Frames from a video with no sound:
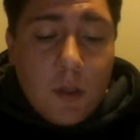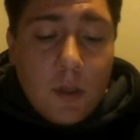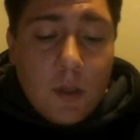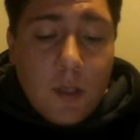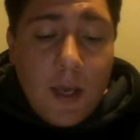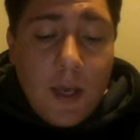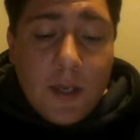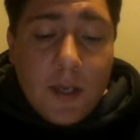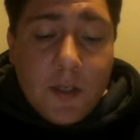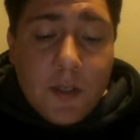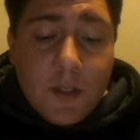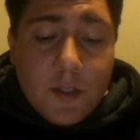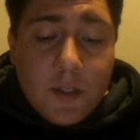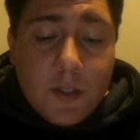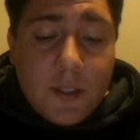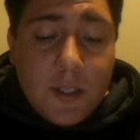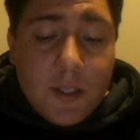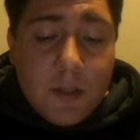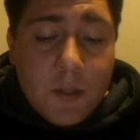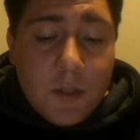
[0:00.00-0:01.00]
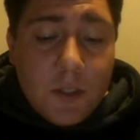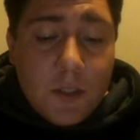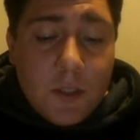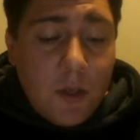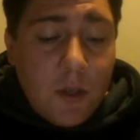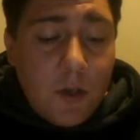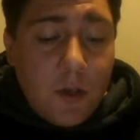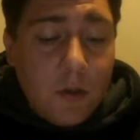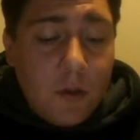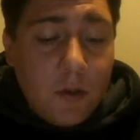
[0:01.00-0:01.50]
The actors seem to
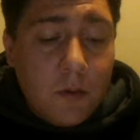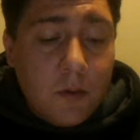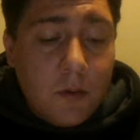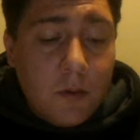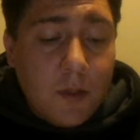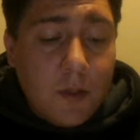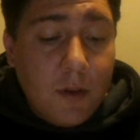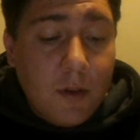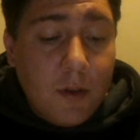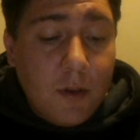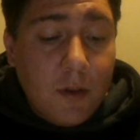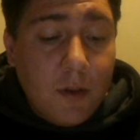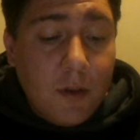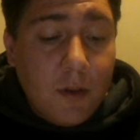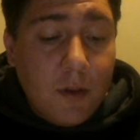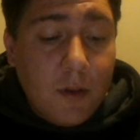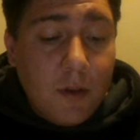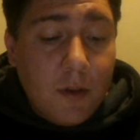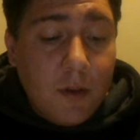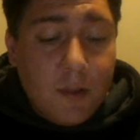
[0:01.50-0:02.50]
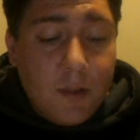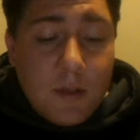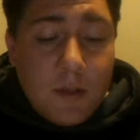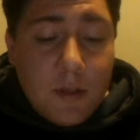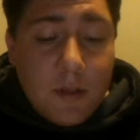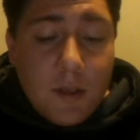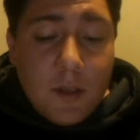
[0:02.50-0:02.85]
know their lines.